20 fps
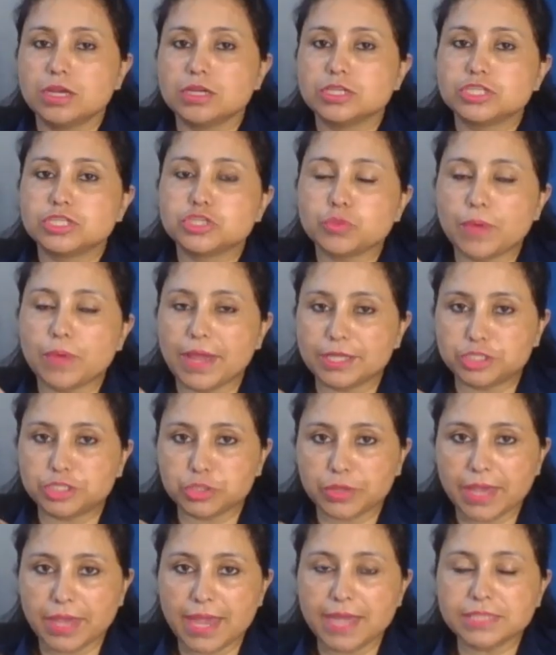to
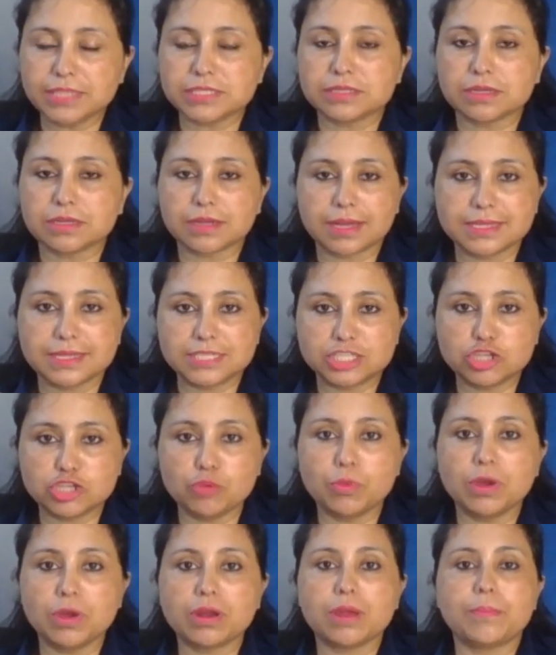educate the
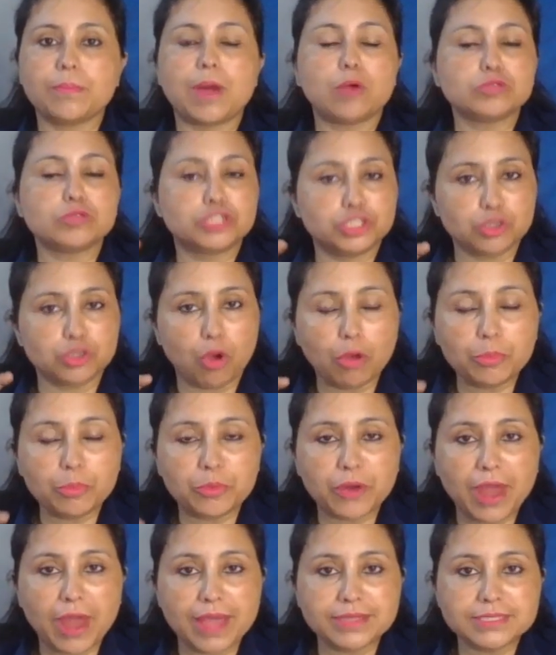consumer about your
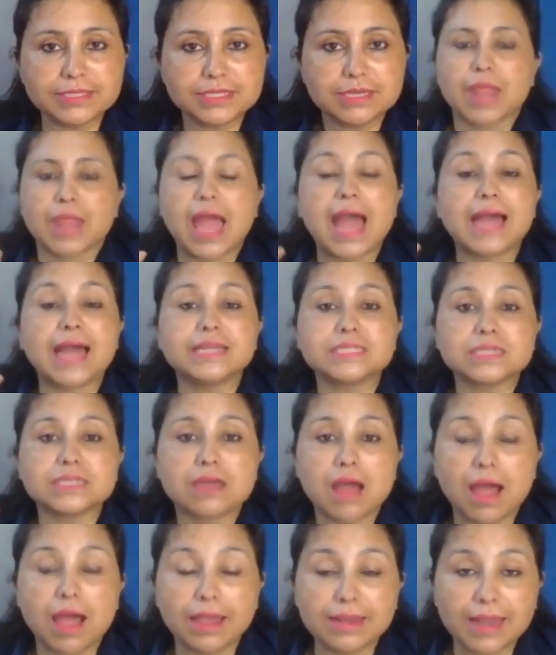brand and
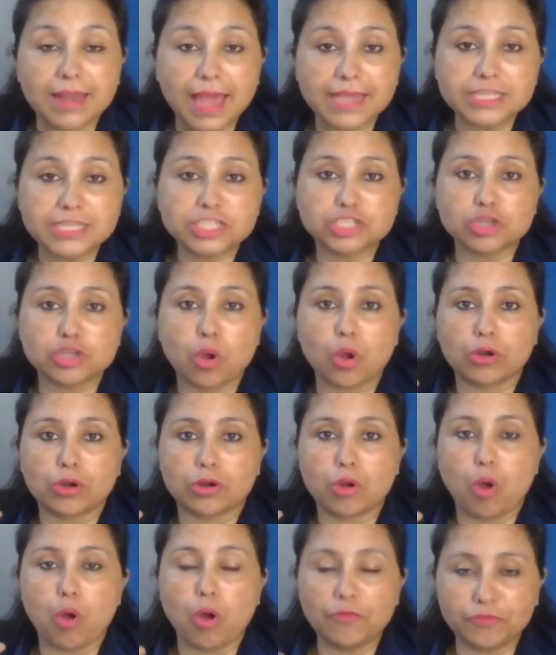highlight
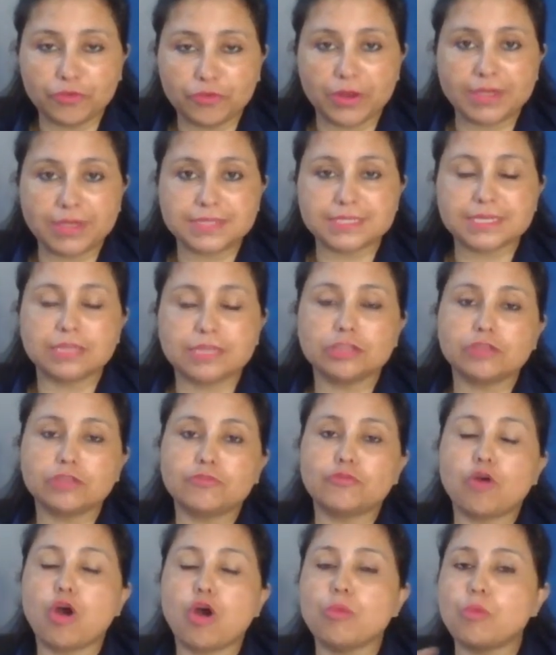your offerings in the
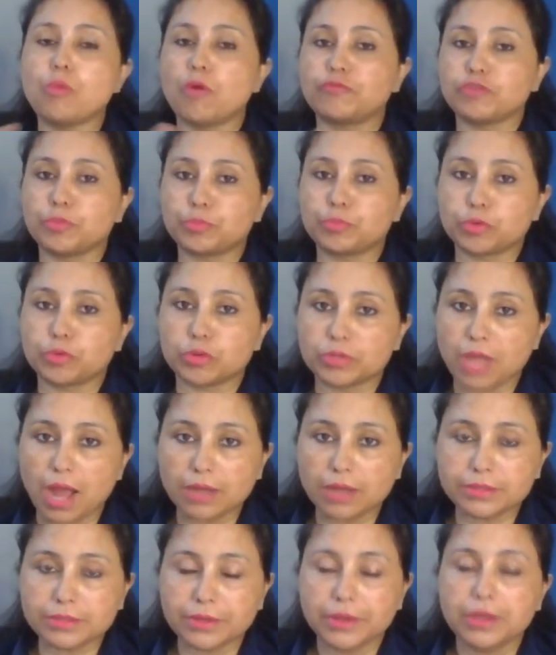form of your
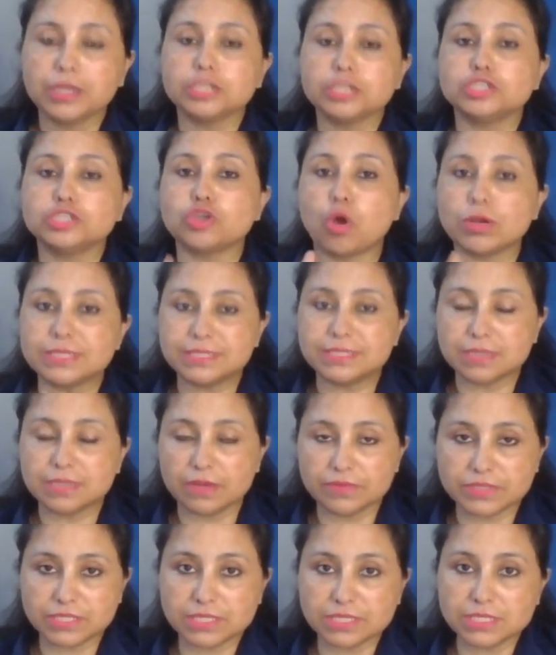product, your
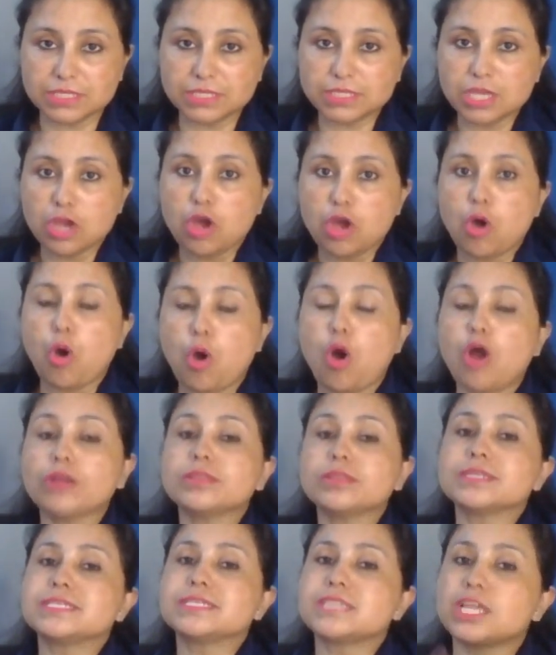services,
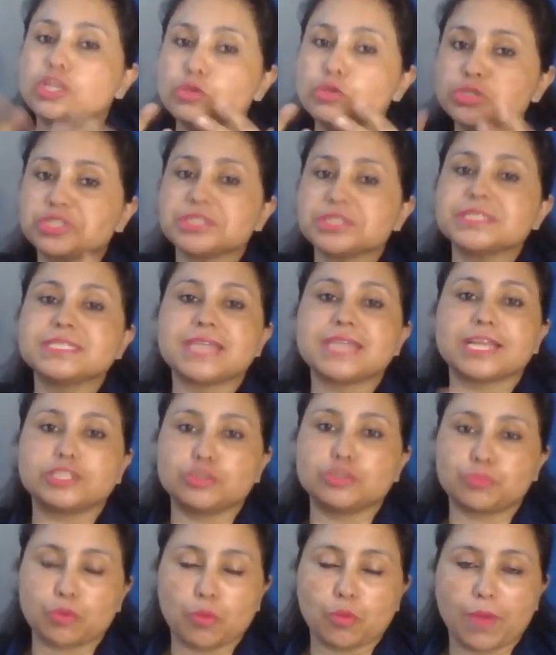or the solutions that
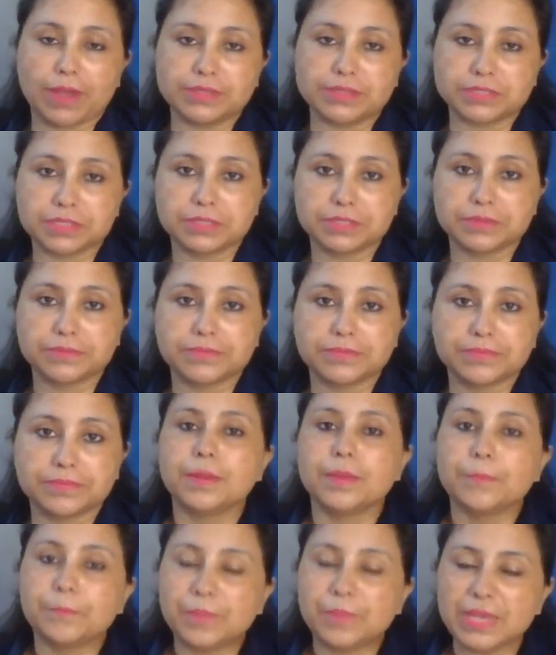you provide.
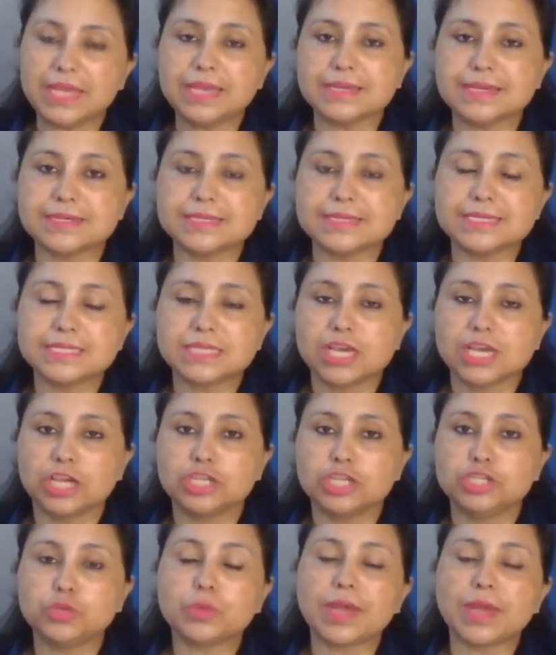B is
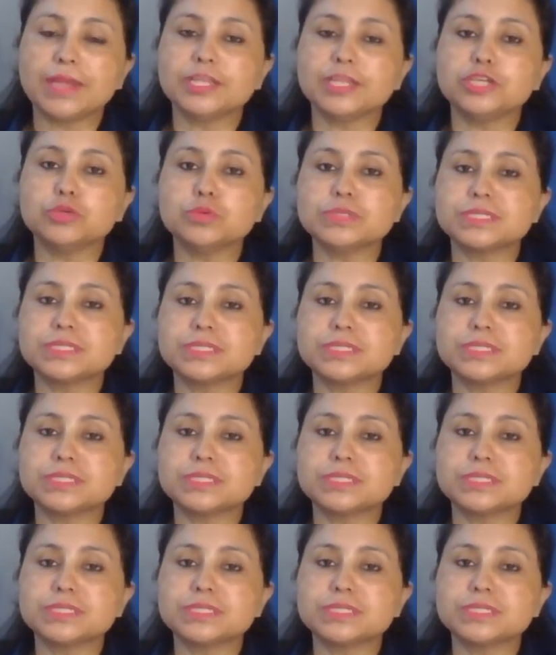you can use